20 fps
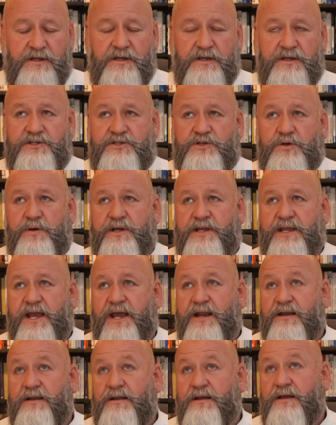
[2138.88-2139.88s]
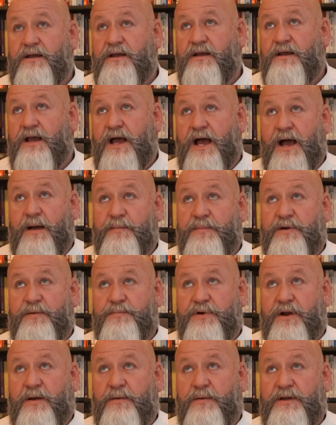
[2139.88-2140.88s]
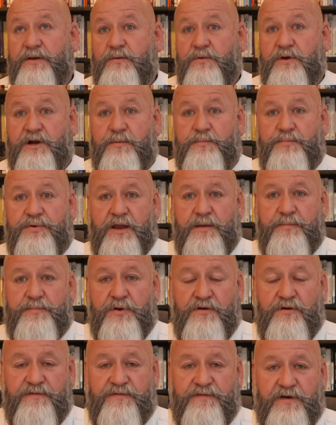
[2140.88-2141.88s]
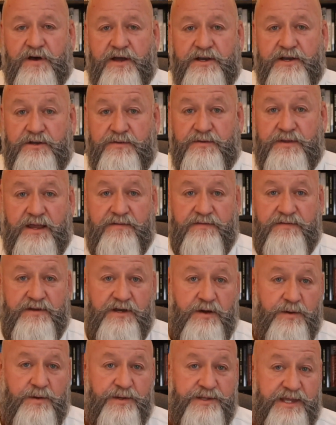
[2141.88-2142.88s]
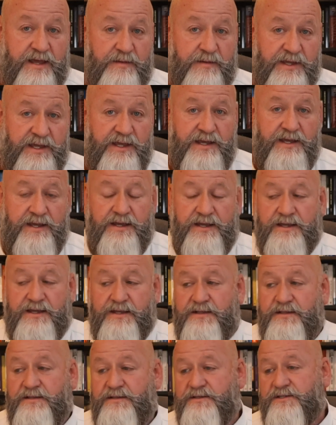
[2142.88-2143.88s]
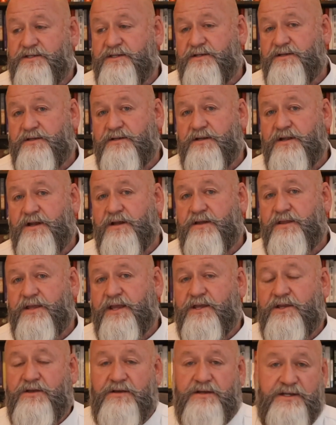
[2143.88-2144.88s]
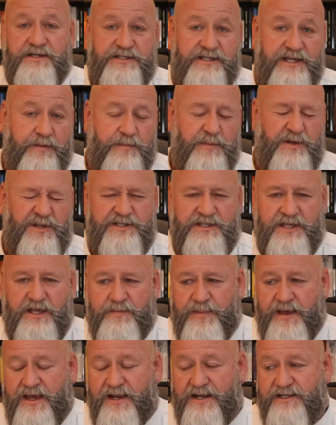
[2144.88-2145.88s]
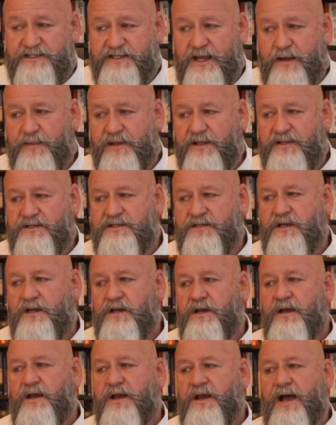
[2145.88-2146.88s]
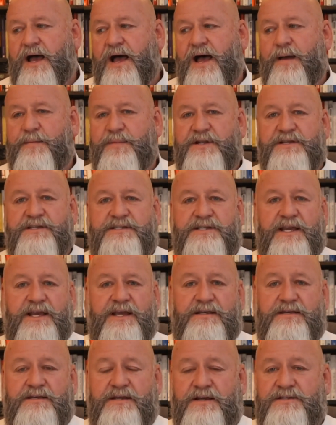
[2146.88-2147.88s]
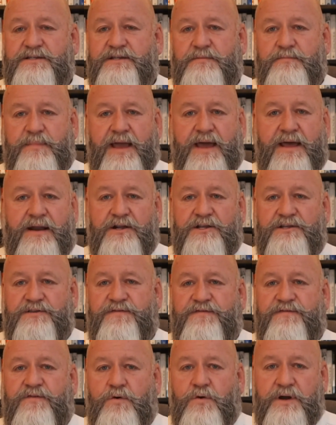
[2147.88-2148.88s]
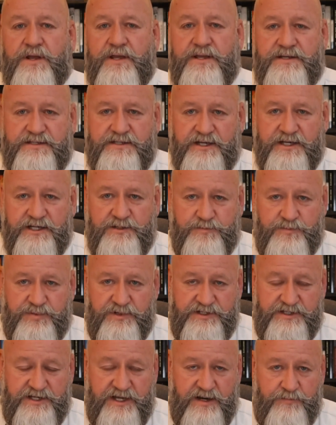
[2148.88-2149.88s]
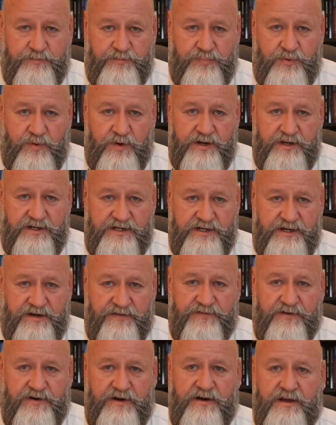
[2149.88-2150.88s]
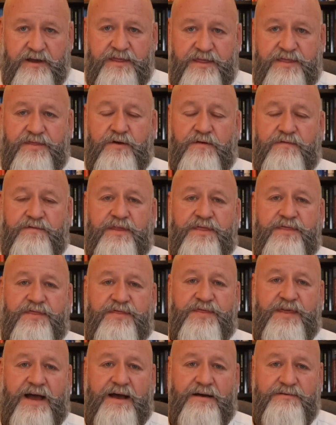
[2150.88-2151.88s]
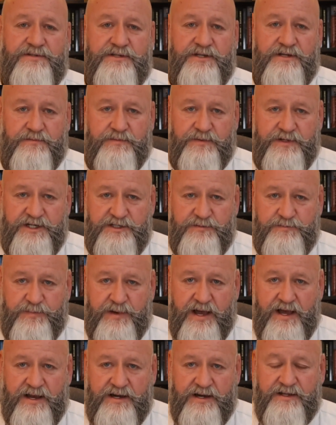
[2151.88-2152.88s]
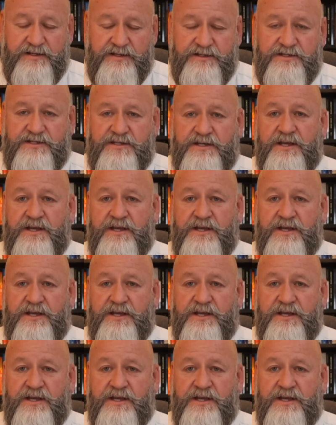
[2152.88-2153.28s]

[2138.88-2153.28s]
So again, we're going to probably poke fun. Do they even know what that means? And are they good assignments? They bad assignments? I'm going to say it doesn't matter. 46% point different, over 1,000 respondents.